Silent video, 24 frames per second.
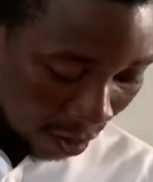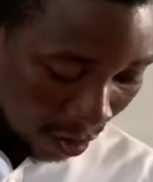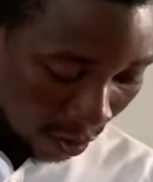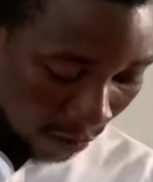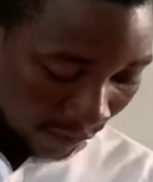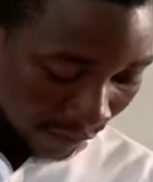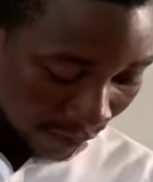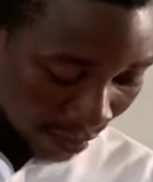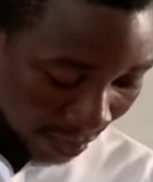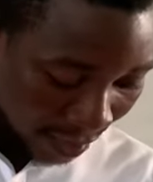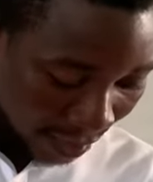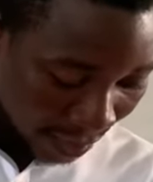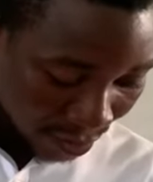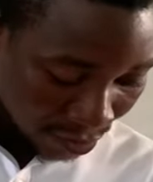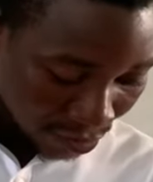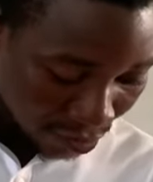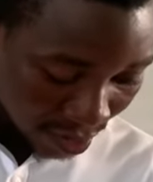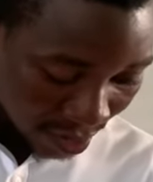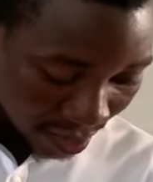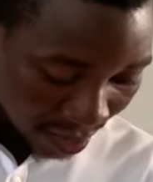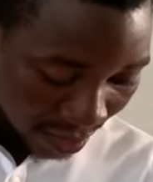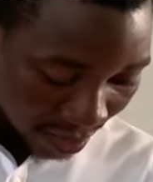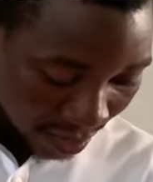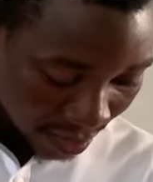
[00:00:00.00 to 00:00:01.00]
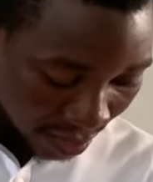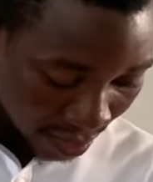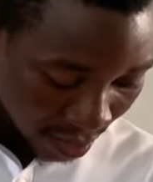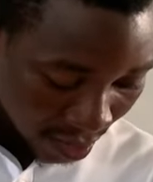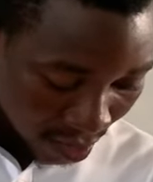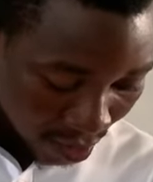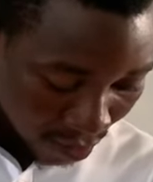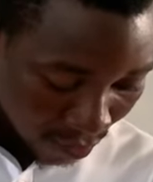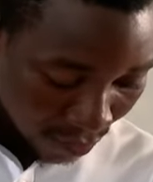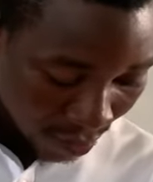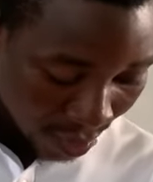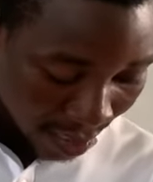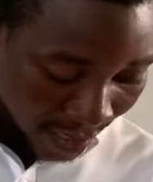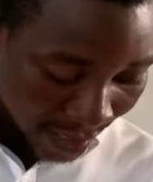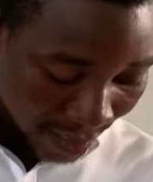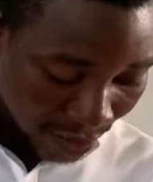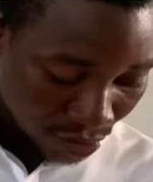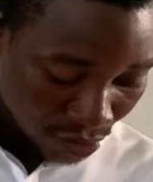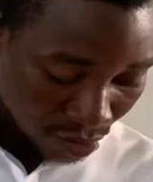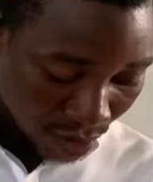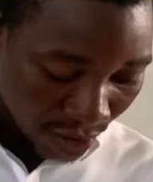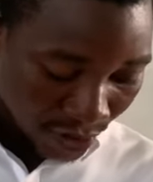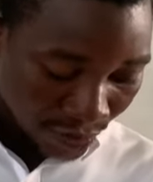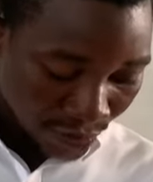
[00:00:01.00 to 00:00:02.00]
of electricity relates
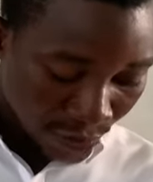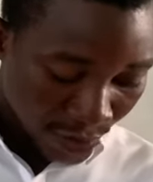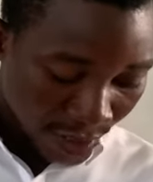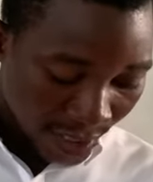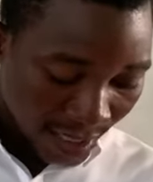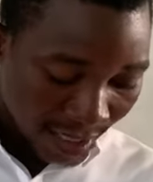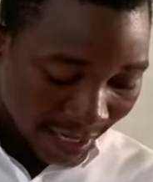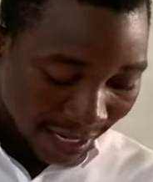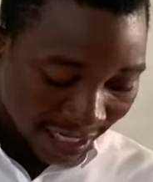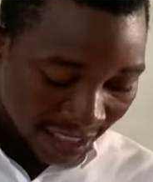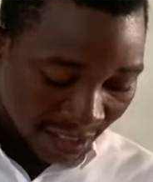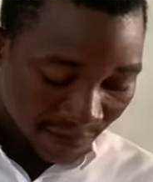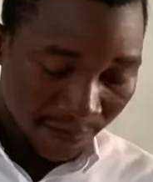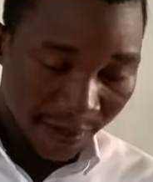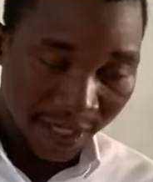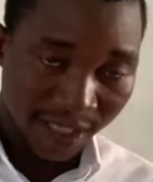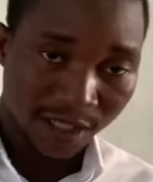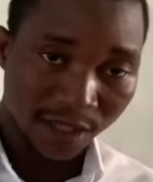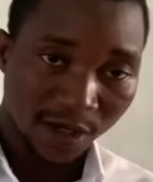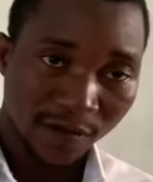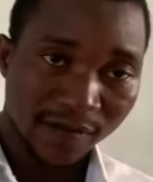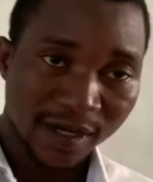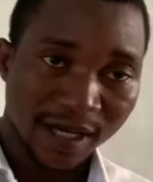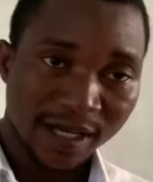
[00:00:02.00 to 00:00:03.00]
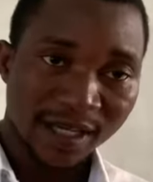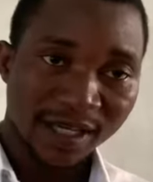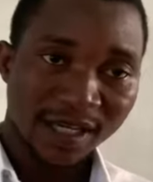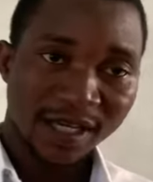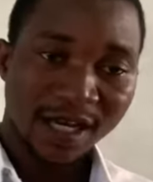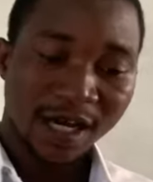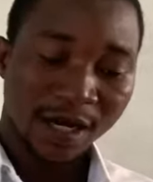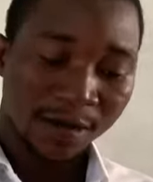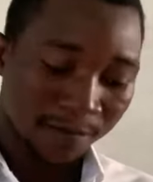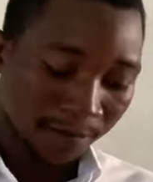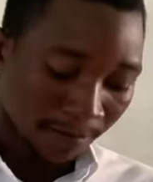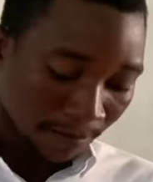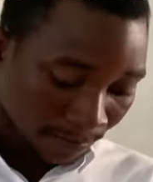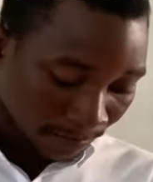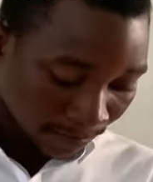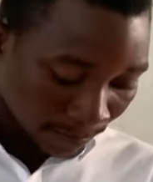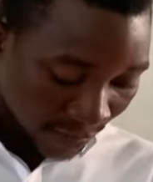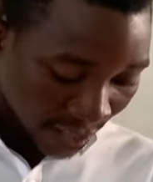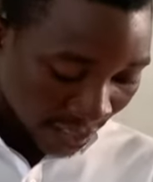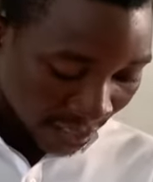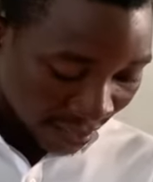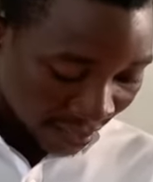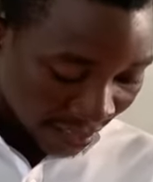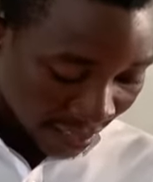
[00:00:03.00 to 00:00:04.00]
to the trading aspect of the income
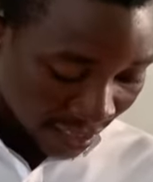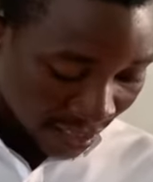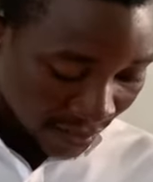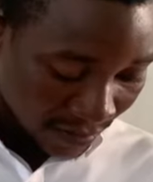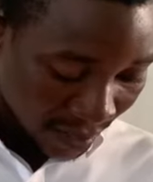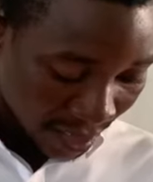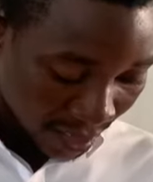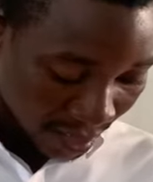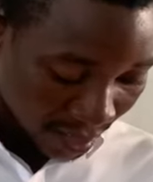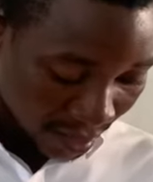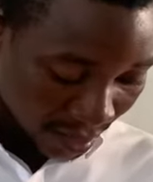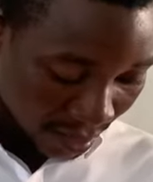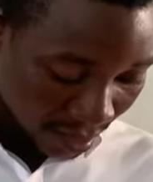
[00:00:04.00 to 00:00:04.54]
statement.